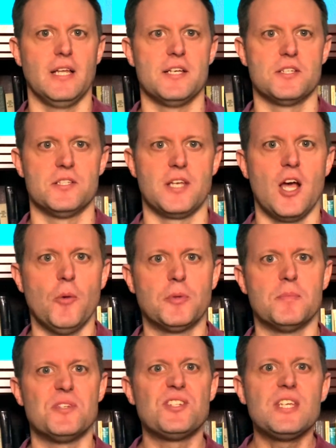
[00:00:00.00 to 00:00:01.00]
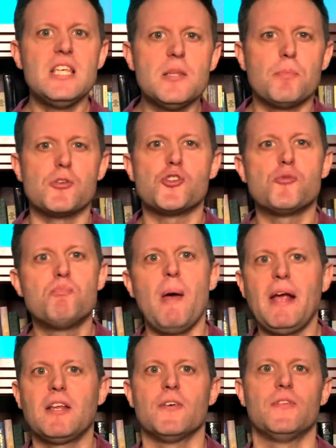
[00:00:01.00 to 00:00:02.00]
lesson to help them see the
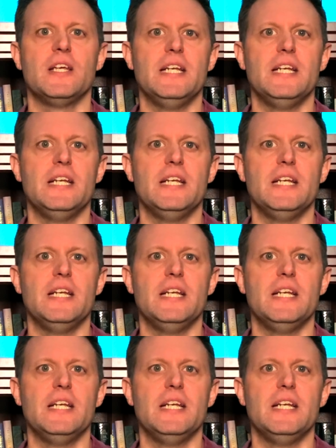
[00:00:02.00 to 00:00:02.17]
perspective they